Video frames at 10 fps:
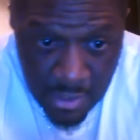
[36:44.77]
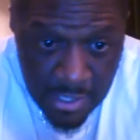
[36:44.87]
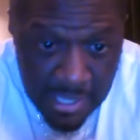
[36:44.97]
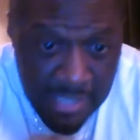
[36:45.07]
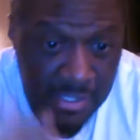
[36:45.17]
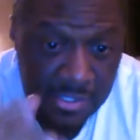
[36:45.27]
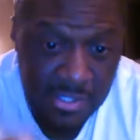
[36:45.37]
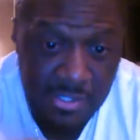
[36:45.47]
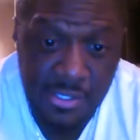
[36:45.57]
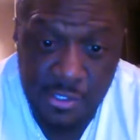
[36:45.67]
and
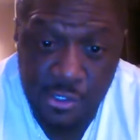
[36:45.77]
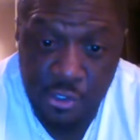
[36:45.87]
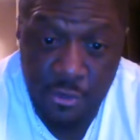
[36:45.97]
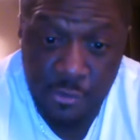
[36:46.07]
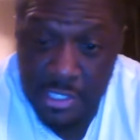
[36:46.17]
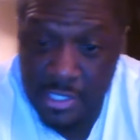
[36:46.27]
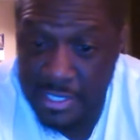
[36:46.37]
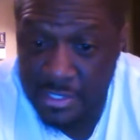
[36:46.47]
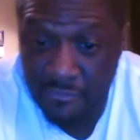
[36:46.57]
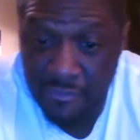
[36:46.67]
assists the Ausar-em clan
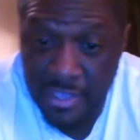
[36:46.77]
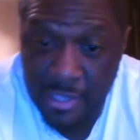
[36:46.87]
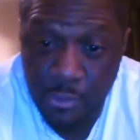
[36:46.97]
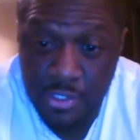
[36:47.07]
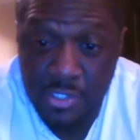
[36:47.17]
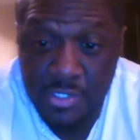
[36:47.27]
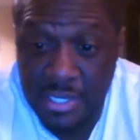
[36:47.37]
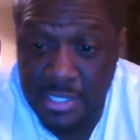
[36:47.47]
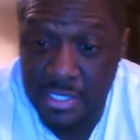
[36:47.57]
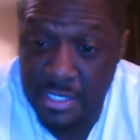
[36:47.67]
to vanquish the
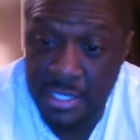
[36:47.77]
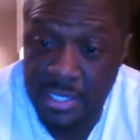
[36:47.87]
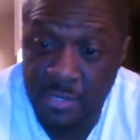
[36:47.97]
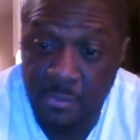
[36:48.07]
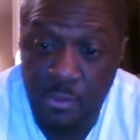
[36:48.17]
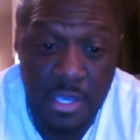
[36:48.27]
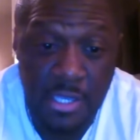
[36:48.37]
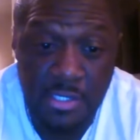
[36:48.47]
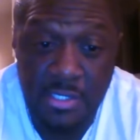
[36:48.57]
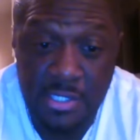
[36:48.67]
Setian clan in more
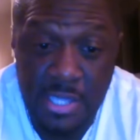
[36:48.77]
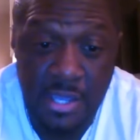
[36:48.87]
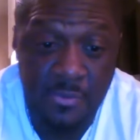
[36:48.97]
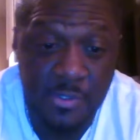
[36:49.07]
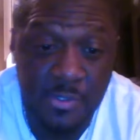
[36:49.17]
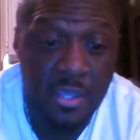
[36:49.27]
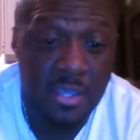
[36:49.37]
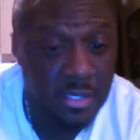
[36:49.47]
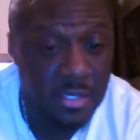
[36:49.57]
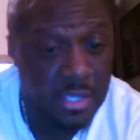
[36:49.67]
ancient times in
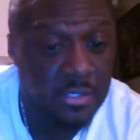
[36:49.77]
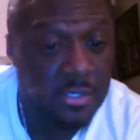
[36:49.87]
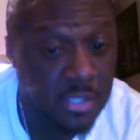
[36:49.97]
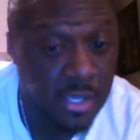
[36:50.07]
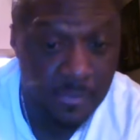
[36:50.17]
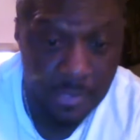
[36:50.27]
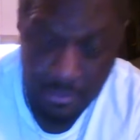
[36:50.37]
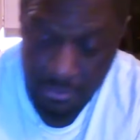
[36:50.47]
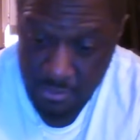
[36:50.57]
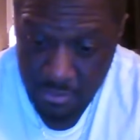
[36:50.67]
ancient Kemet.
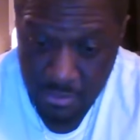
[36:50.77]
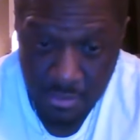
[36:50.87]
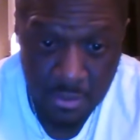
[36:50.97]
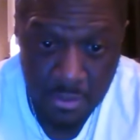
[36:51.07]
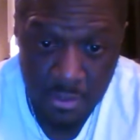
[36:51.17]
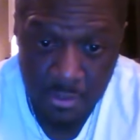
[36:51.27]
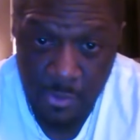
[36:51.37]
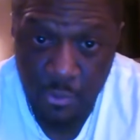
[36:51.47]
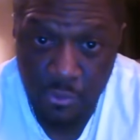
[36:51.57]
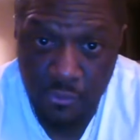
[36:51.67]
Let me
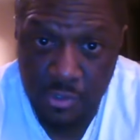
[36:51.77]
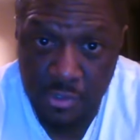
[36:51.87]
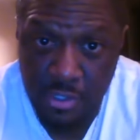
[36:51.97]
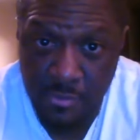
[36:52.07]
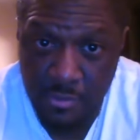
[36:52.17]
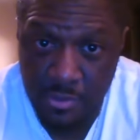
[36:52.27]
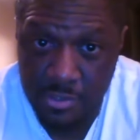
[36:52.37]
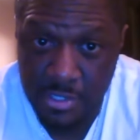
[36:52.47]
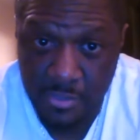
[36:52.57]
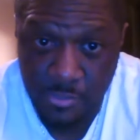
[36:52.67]
move this up, because now
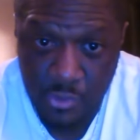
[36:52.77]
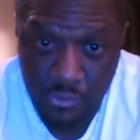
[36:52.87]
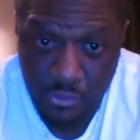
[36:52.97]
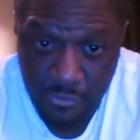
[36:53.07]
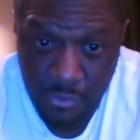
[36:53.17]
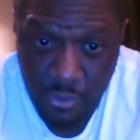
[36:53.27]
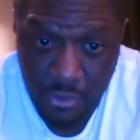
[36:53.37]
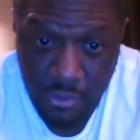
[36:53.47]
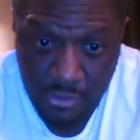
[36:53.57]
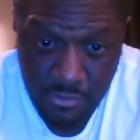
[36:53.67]
I'm just going from the
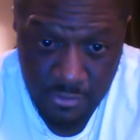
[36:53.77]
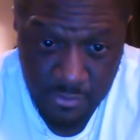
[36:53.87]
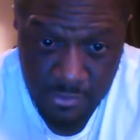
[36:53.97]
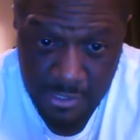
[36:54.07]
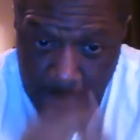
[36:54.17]
article, right?